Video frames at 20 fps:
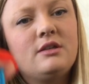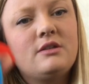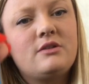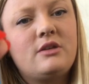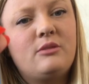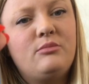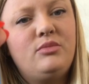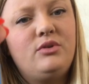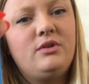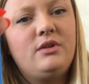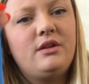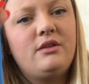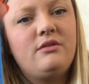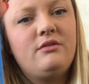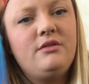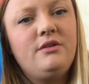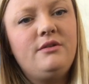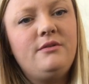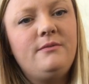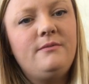So I pull it
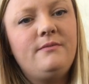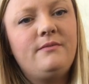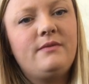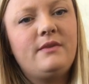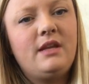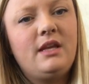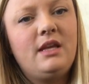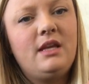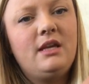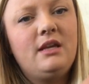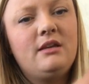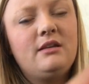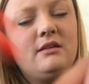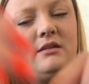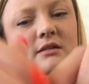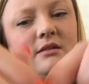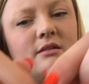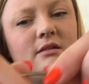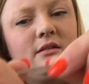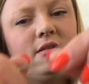through
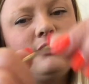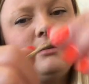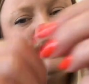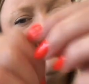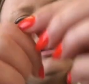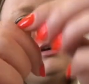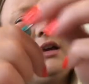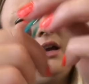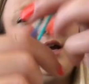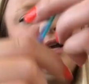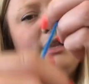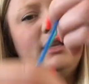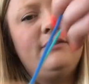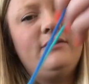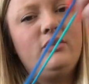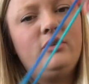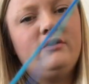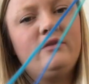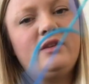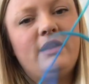and I
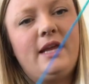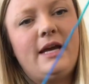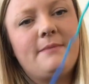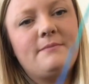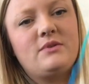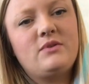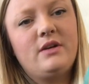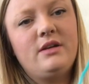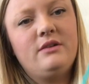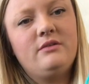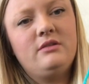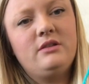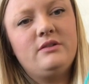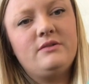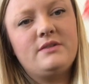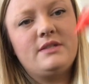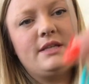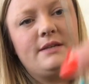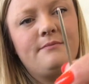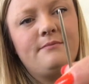leave it overlap so I don't
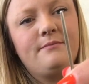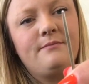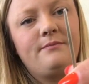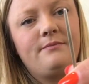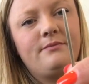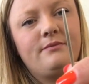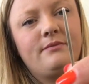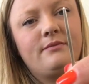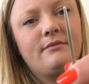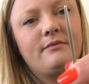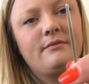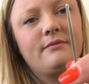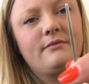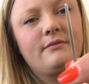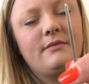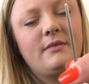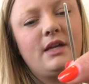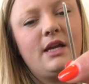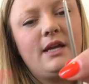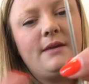lose it.
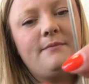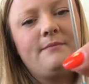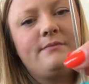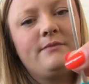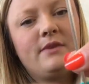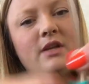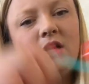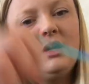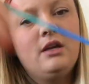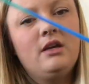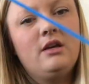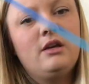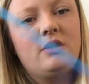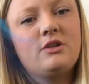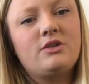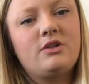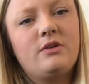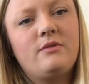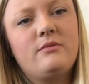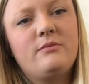Okay,
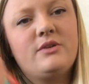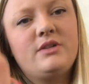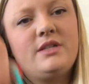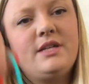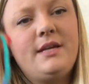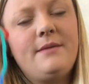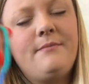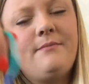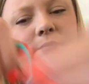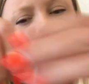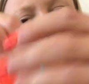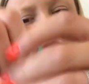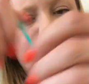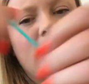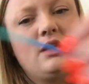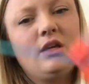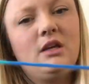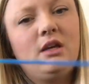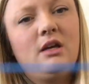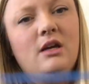I'll show you one more time.
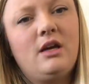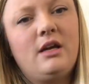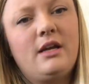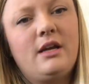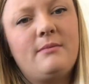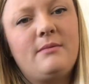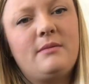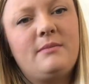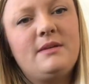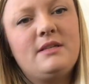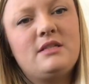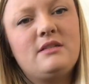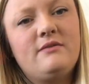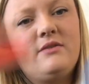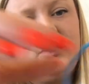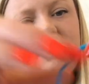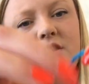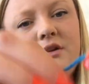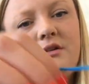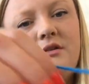I get my piece of
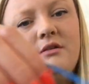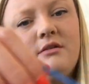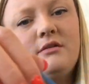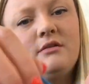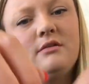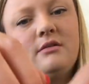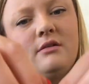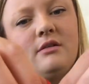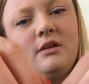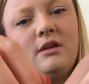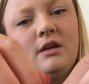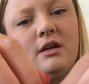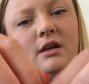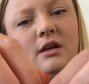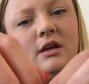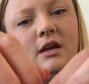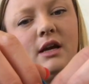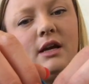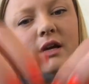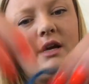yarn,
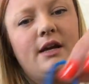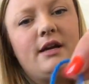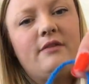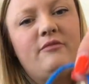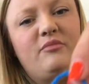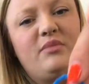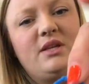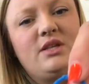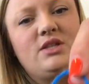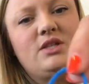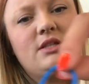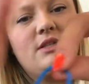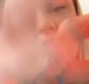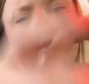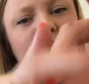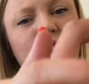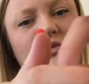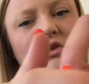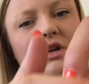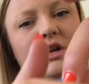I kind of pinch it
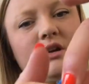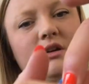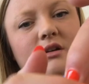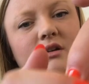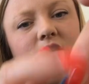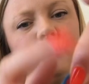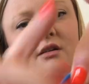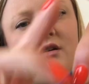somewhere.